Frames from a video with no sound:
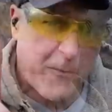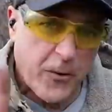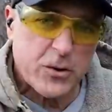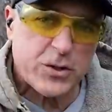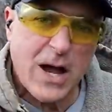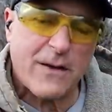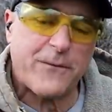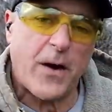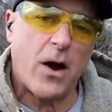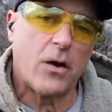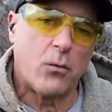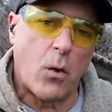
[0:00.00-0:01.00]
The first shot
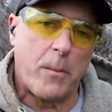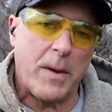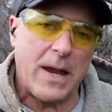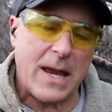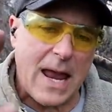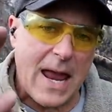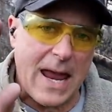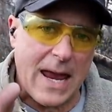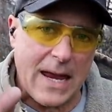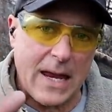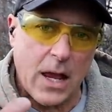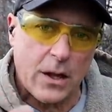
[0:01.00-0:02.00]
fired will be
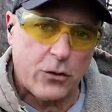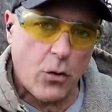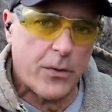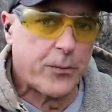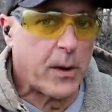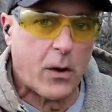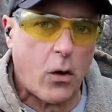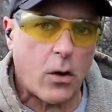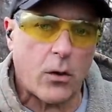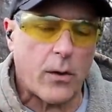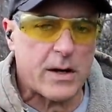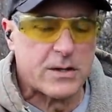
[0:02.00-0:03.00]
a two and three
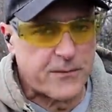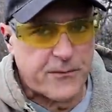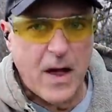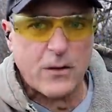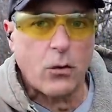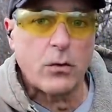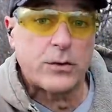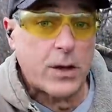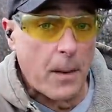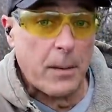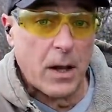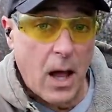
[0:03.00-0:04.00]
quarter inch Federal
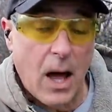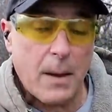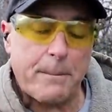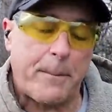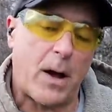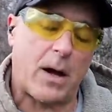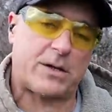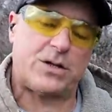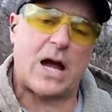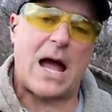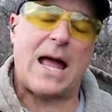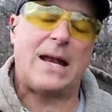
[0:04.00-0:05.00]
double aught
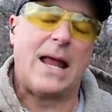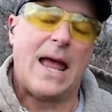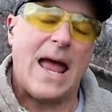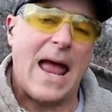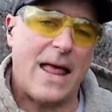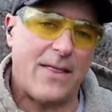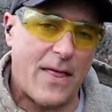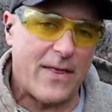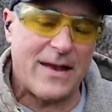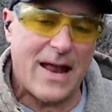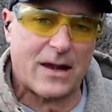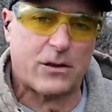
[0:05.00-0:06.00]
buckshot, and
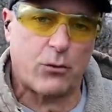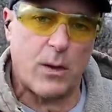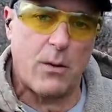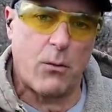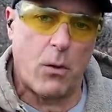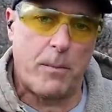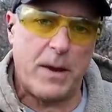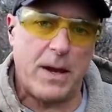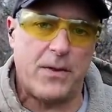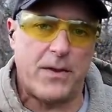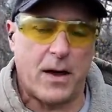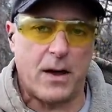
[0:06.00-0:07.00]
then the next three will
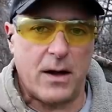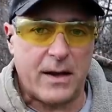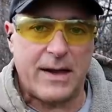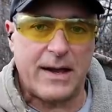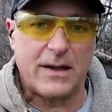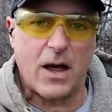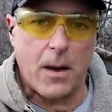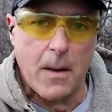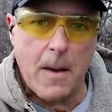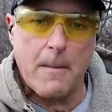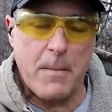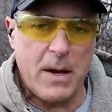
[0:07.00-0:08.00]
be the Aguila
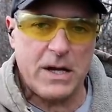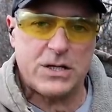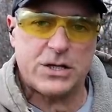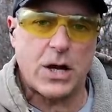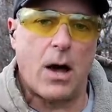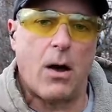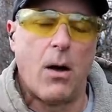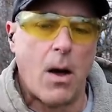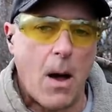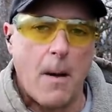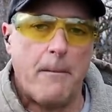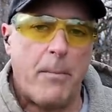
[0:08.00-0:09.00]
mini shell
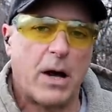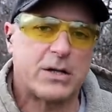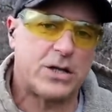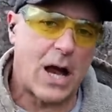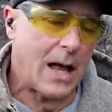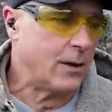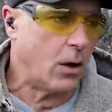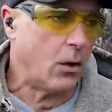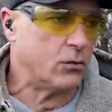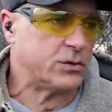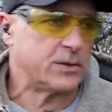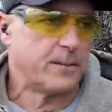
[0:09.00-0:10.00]
buckshot
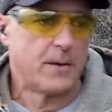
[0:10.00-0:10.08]
loads.